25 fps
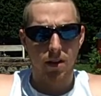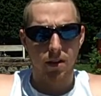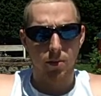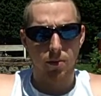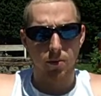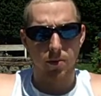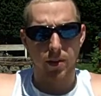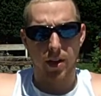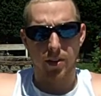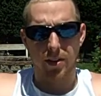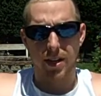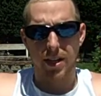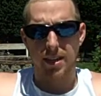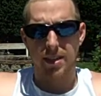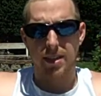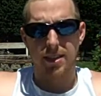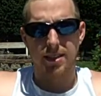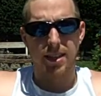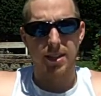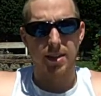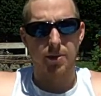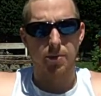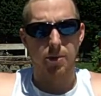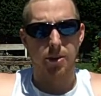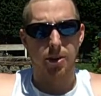Raljic
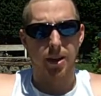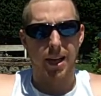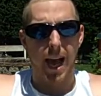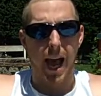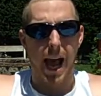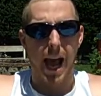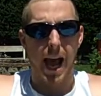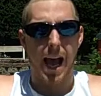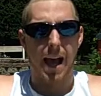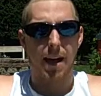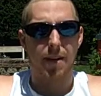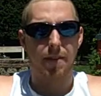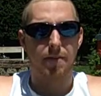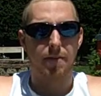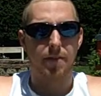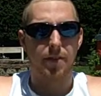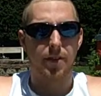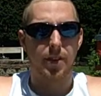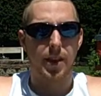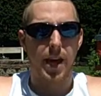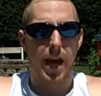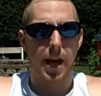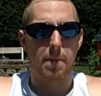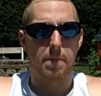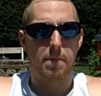doesn't really have
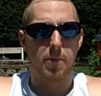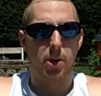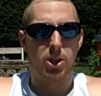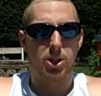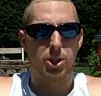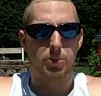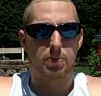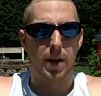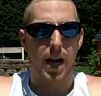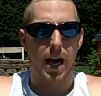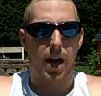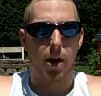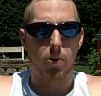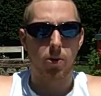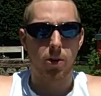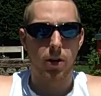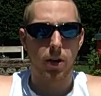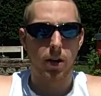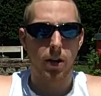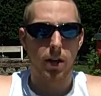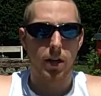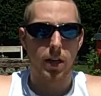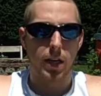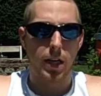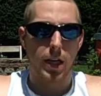that much
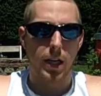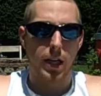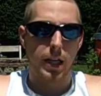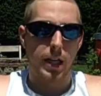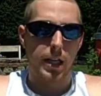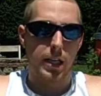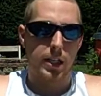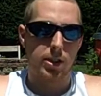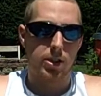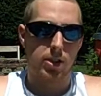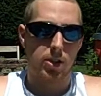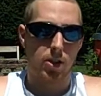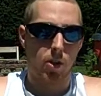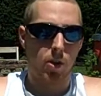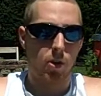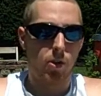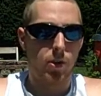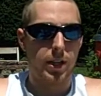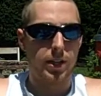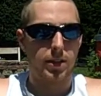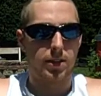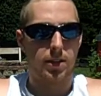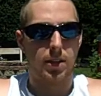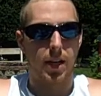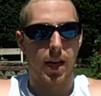power,
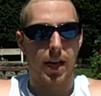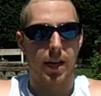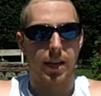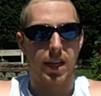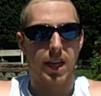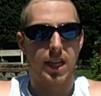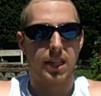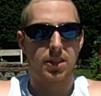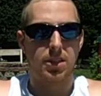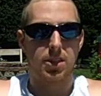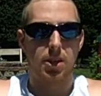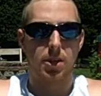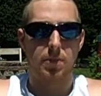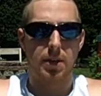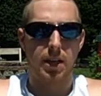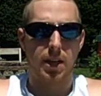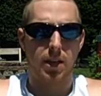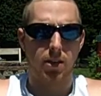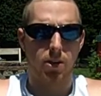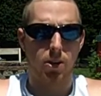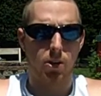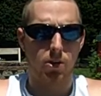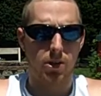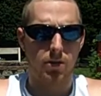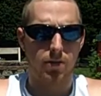so I think it's going to be a
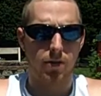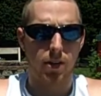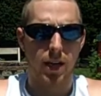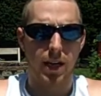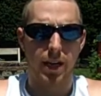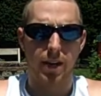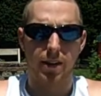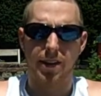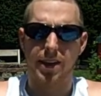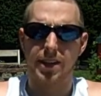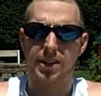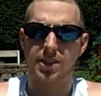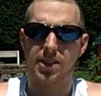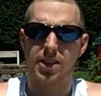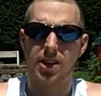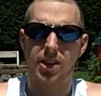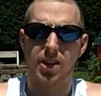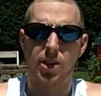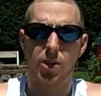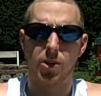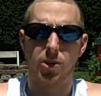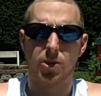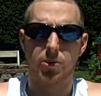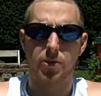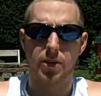close fight. I think it's
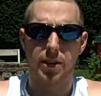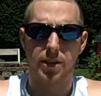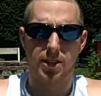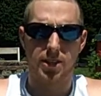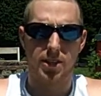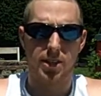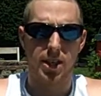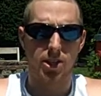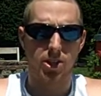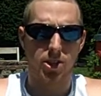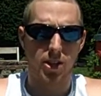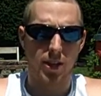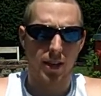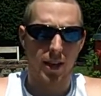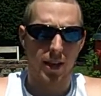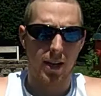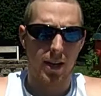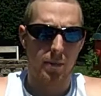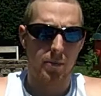going to go to a decision.